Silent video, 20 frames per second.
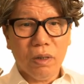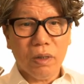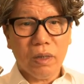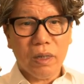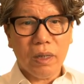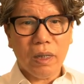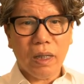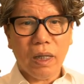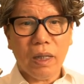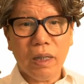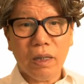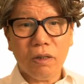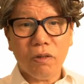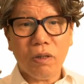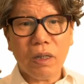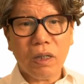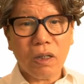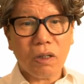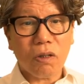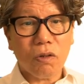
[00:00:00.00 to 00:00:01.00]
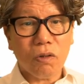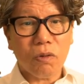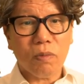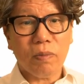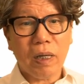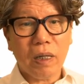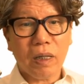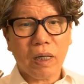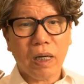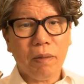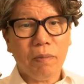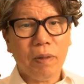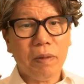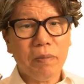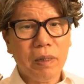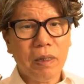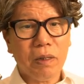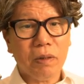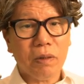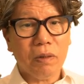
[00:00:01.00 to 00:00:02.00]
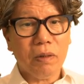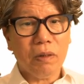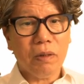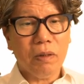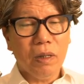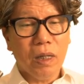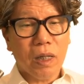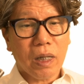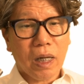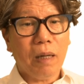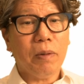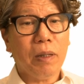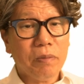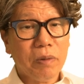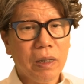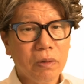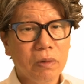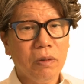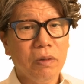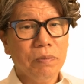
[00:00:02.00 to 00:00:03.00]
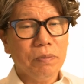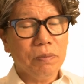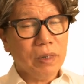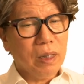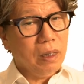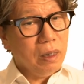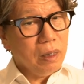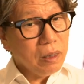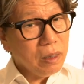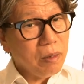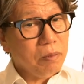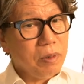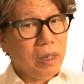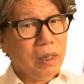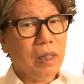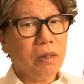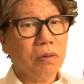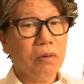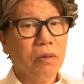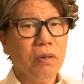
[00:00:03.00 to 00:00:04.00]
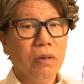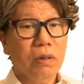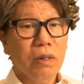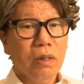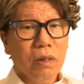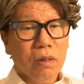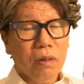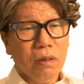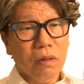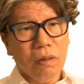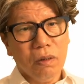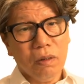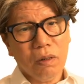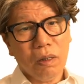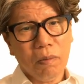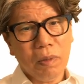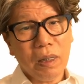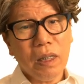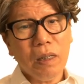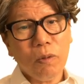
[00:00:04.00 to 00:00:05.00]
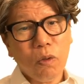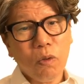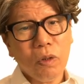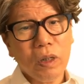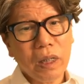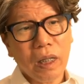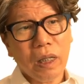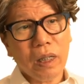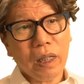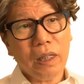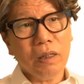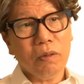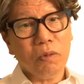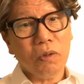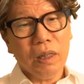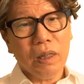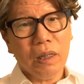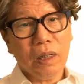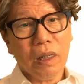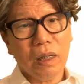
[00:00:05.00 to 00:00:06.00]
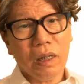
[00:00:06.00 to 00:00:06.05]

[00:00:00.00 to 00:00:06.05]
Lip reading: The concepts of maximum intercuspation, TMJ, and mandible holding in relation to the teeth.